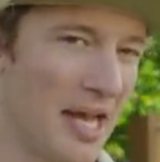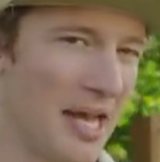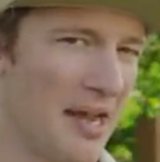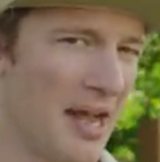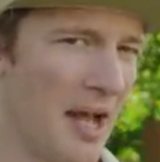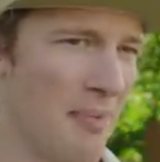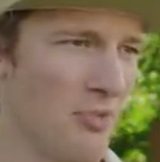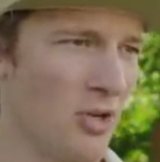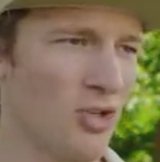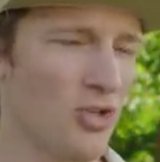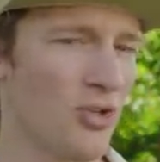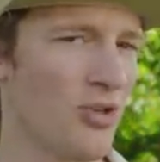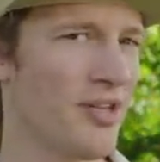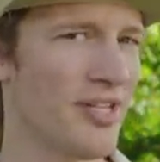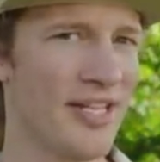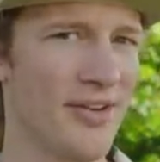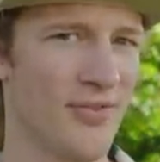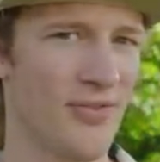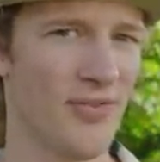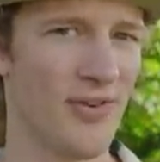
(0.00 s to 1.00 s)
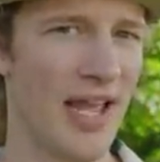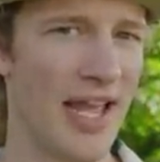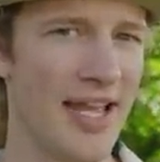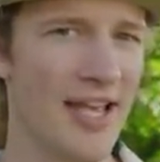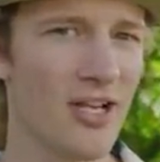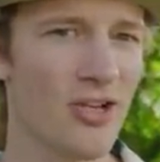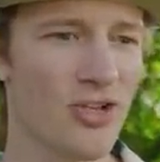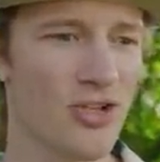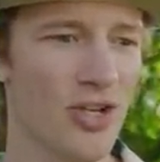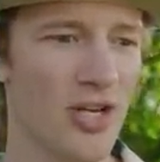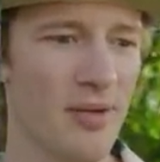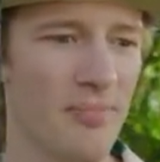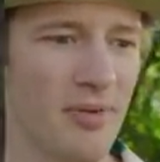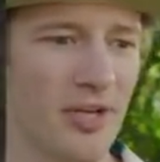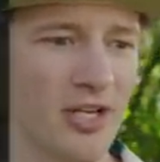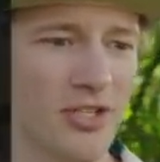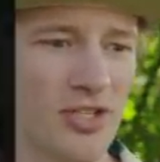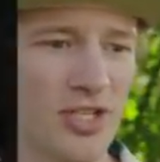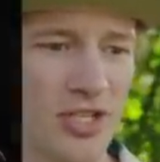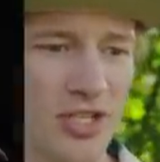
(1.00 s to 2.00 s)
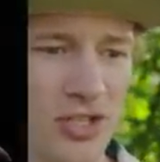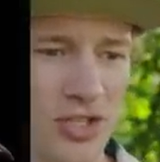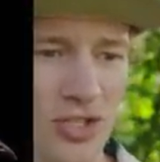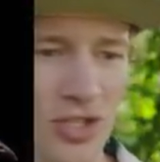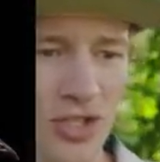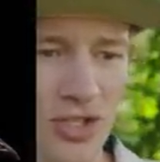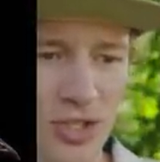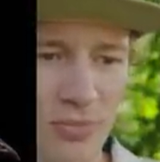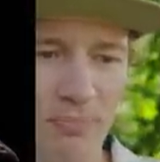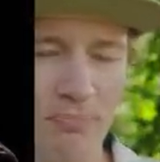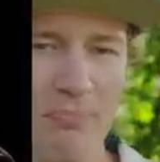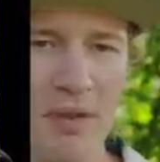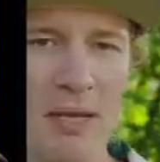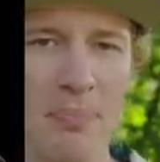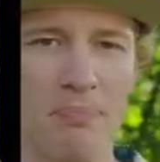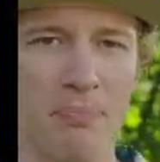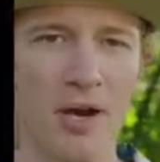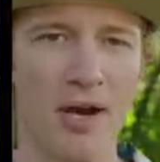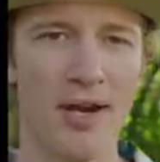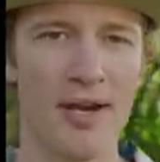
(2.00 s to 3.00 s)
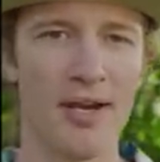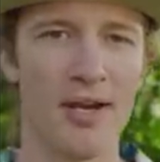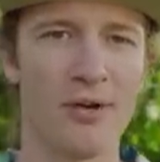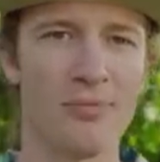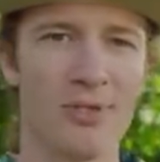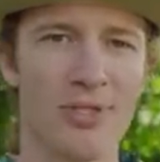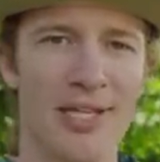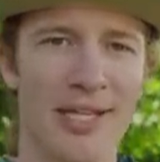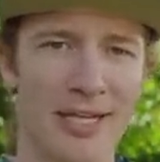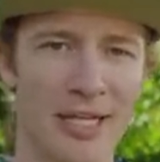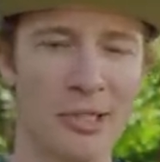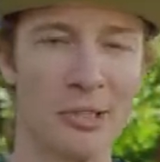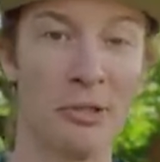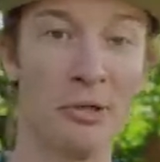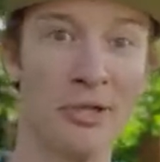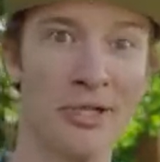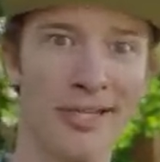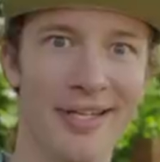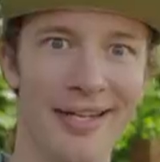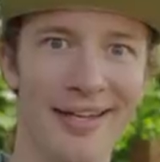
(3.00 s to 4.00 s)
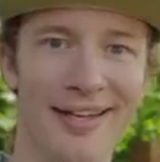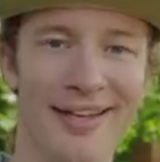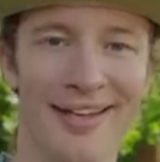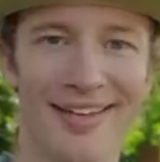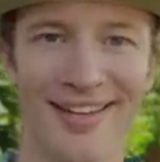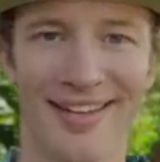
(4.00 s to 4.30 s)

I, am not sure it can fly actually because he is such a big body, almost like a turkey.